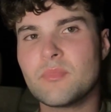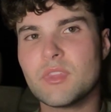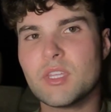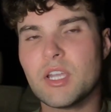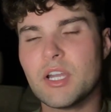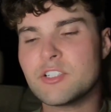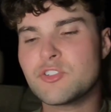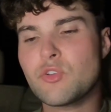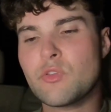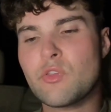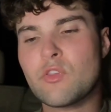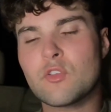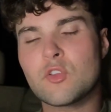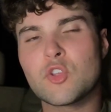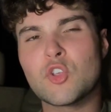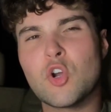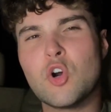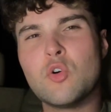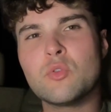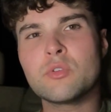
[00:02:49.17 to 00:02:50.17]
I just
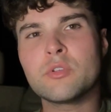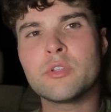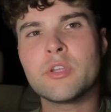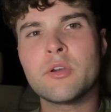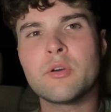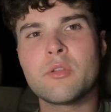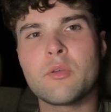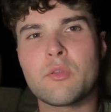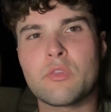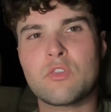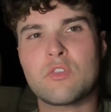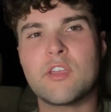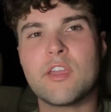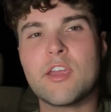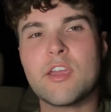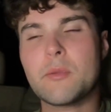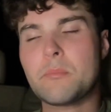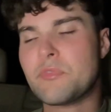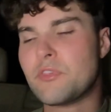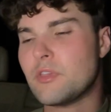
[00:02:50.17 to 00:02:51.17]
don't know those
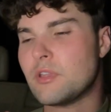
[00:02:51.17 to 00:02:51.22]
steps.